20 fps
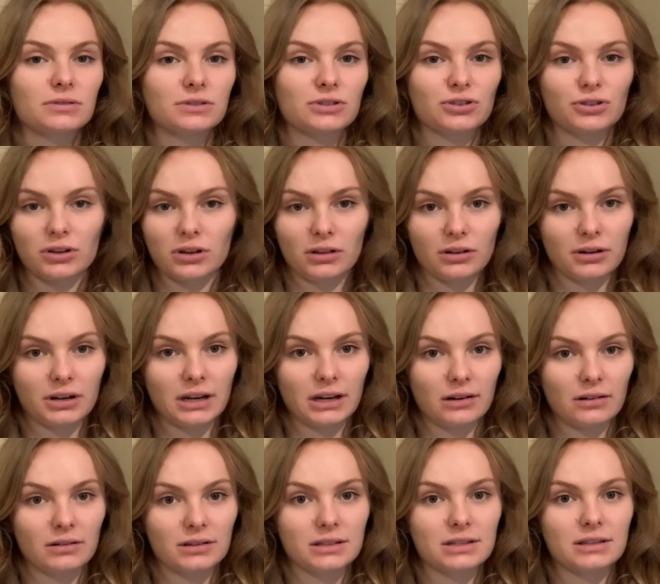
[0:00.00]
circular
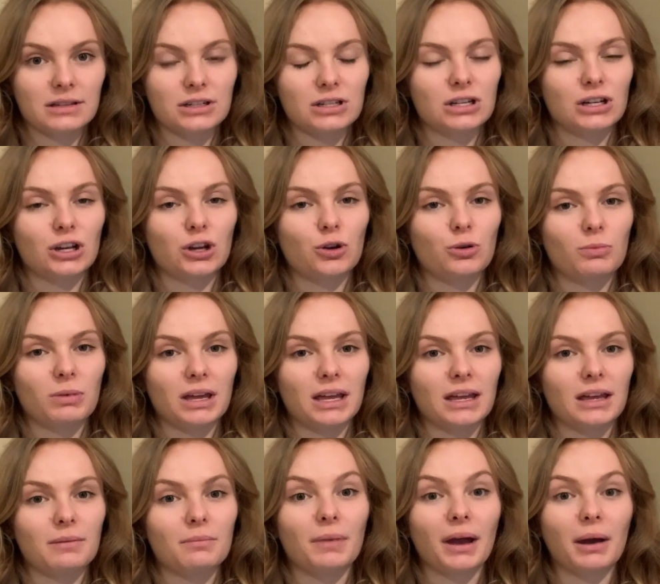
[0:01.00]
needles, the
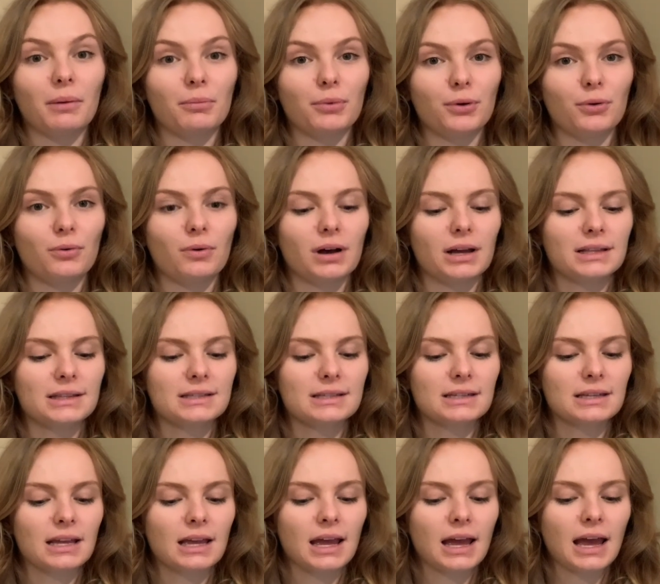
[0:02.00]
Takumi bamboo ones,
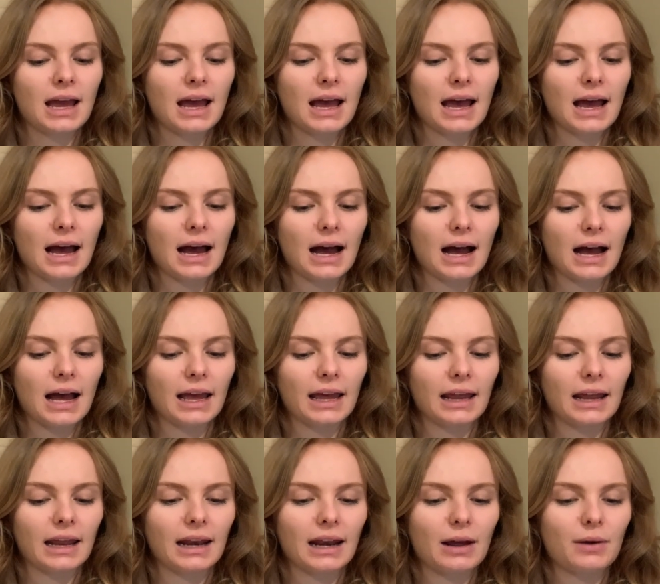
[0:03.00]

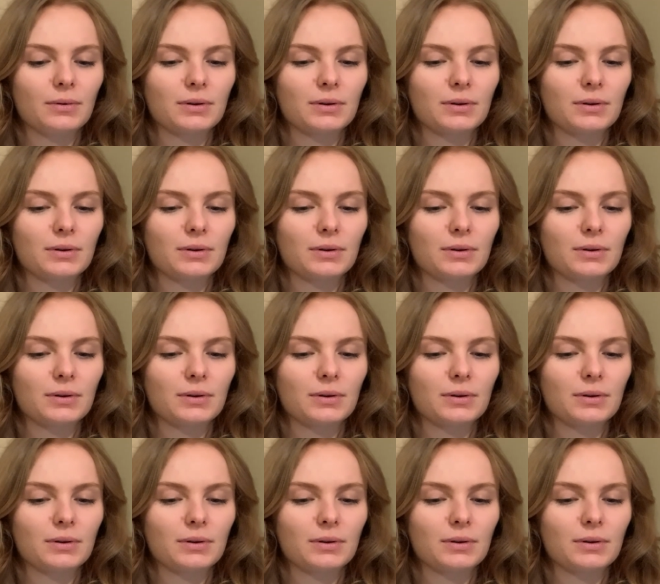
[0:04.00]
and I